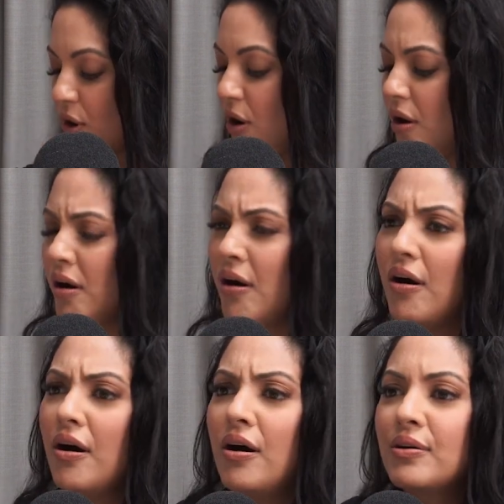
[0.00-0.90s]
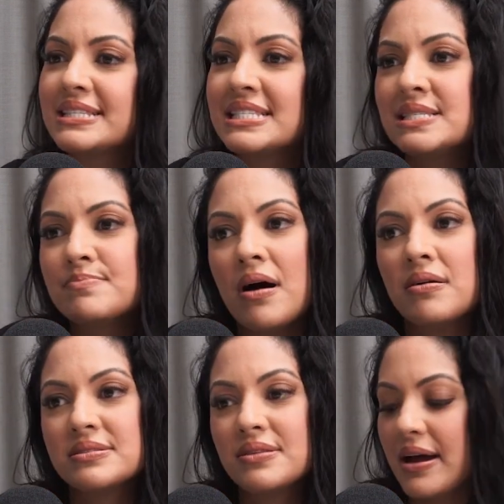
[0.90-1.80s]
Oh, it
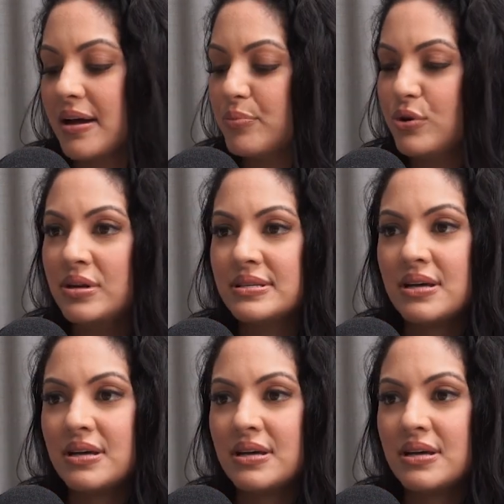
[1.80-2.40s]
smells like a beauty